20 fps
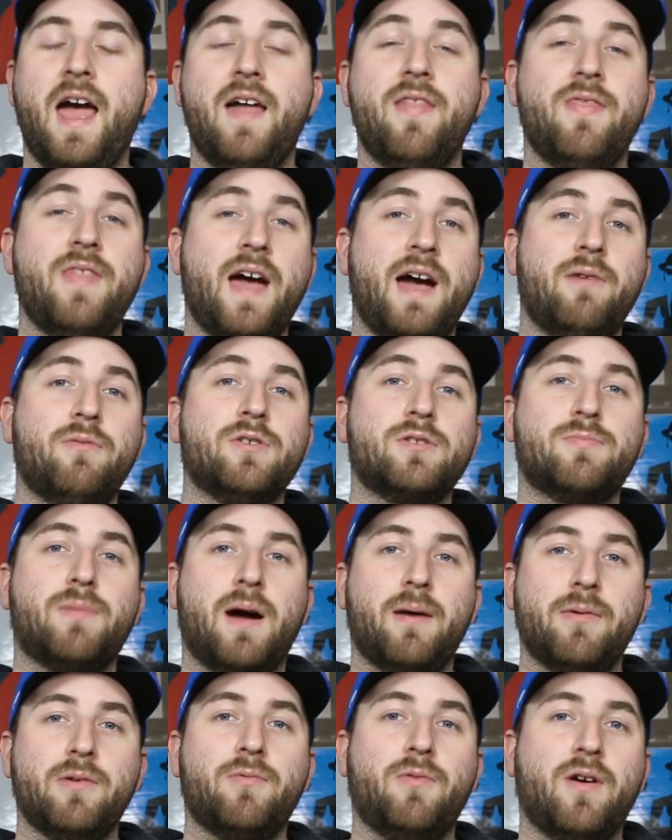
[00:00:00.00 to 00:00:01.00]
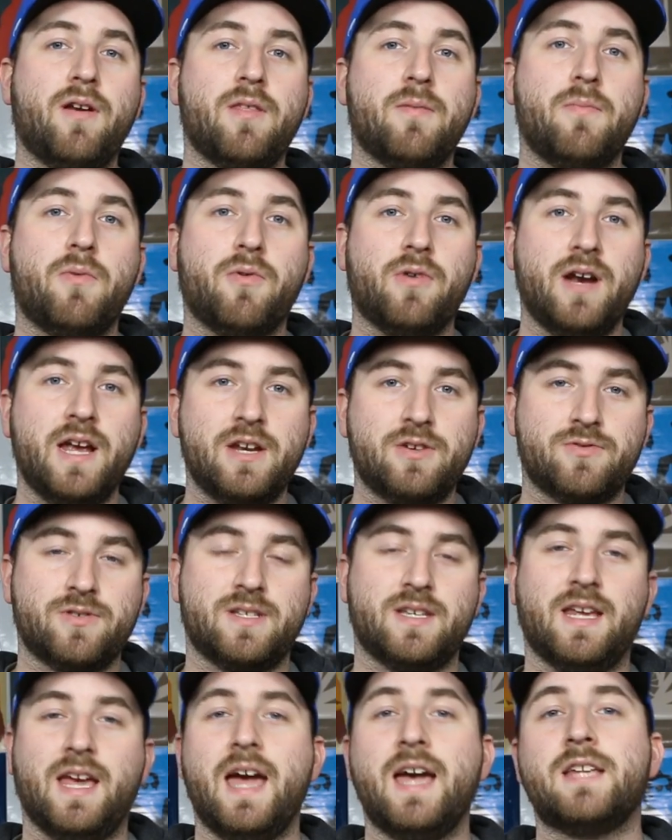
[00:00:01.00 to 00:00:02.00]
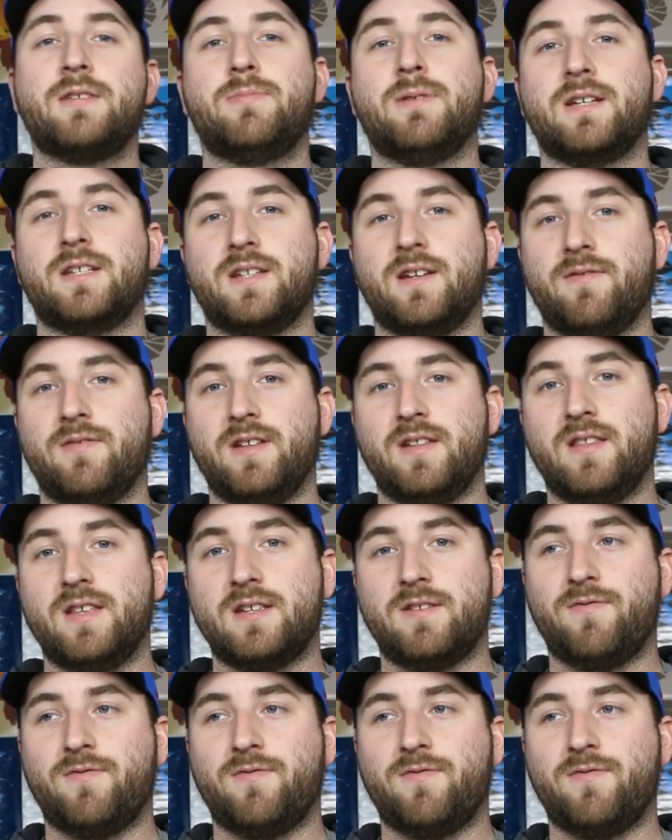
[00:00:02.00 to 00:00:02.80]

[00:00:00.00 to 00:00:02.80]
And that was probably one of the more interesting aspects of it.